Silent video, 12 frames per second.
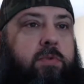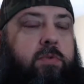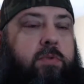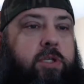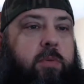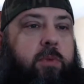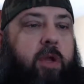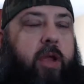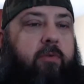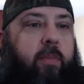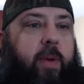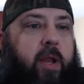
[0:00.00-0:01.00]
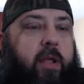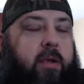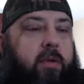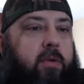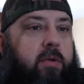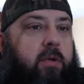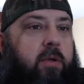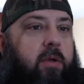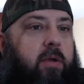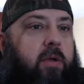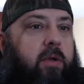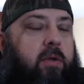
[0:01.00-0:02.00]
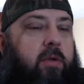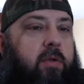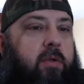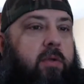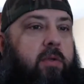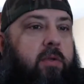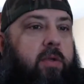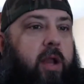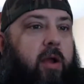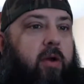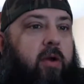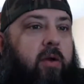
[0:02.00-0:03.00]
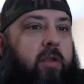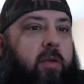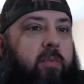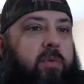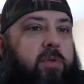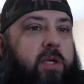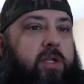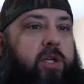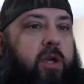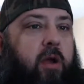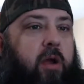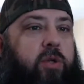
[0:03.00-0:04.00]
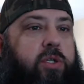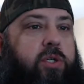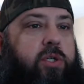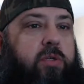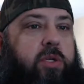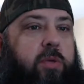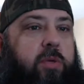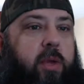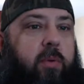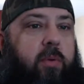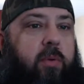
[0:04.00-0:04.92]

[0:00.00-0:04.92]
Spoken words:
Seemed like everybody that I heard that was at the Chicago show seemed like they